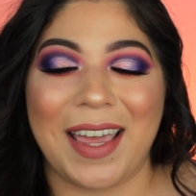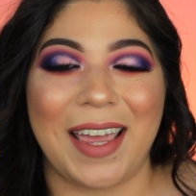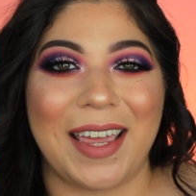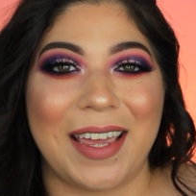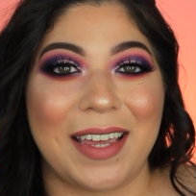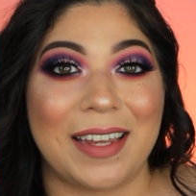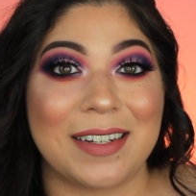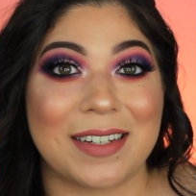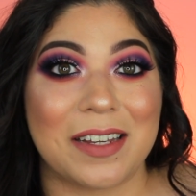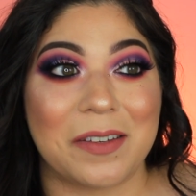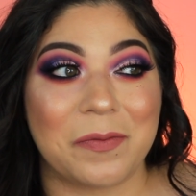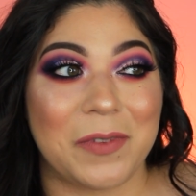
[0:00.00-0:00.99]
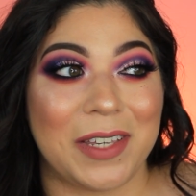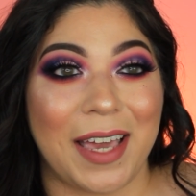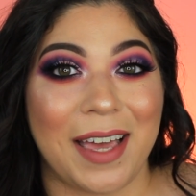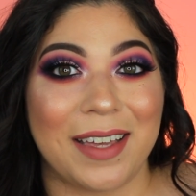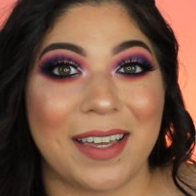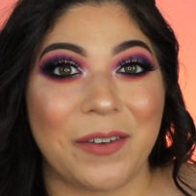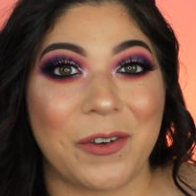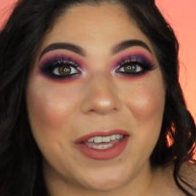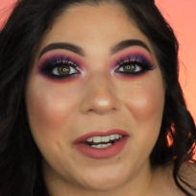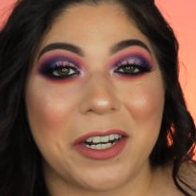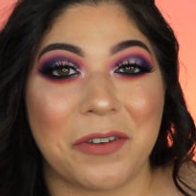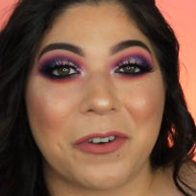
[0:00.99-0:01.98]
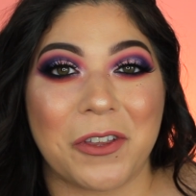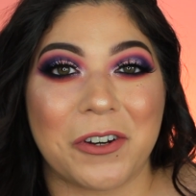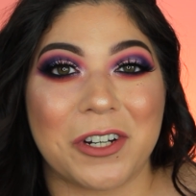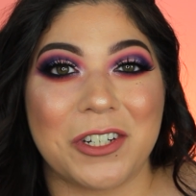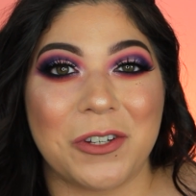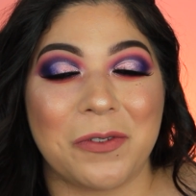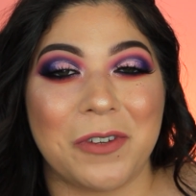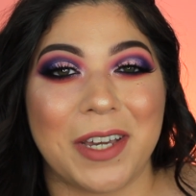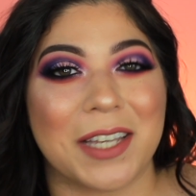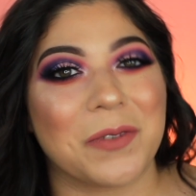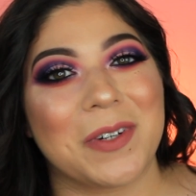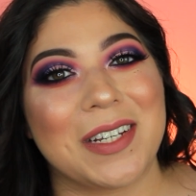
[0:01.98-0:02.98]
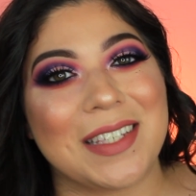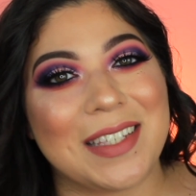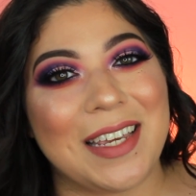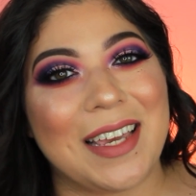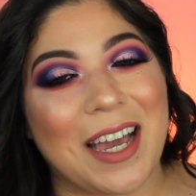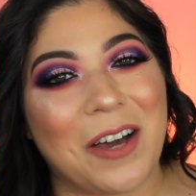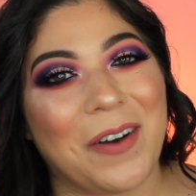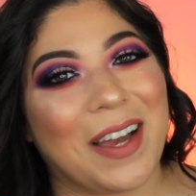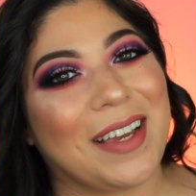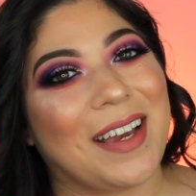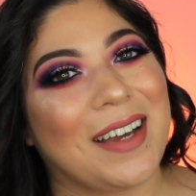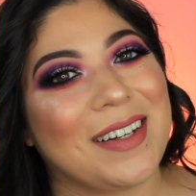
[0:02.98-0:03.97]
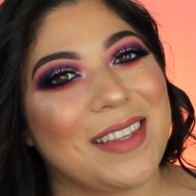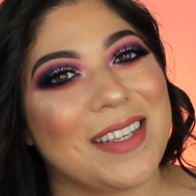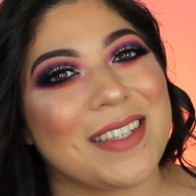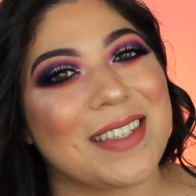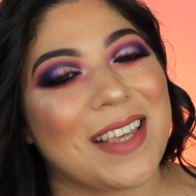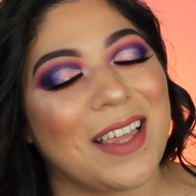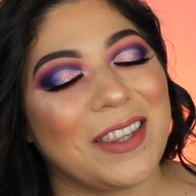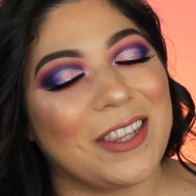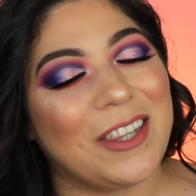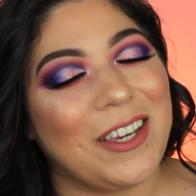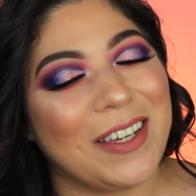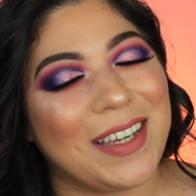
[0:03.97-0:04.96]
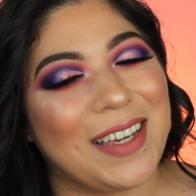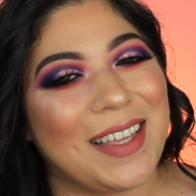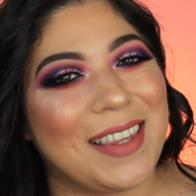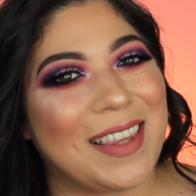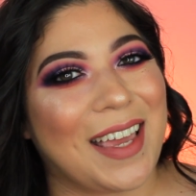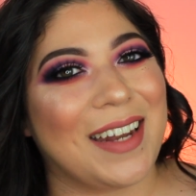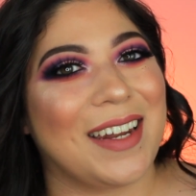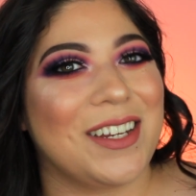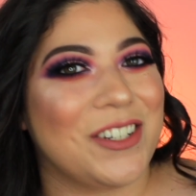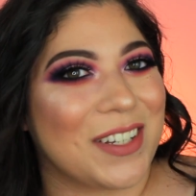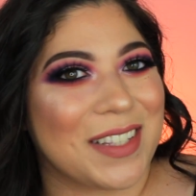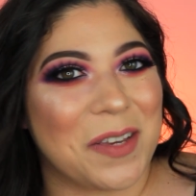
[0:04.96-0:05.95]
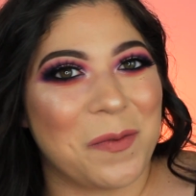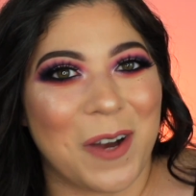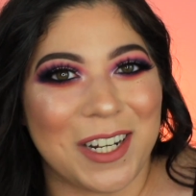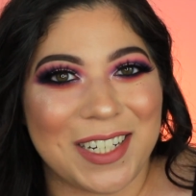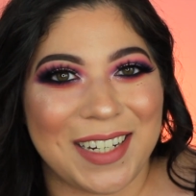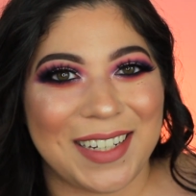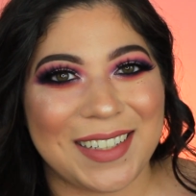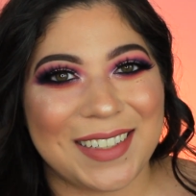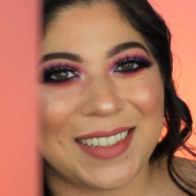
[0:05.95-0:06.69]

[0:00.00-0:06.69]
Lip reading: And yeah, without any further ado, if you guys want to see how I got this look, then just keep watching.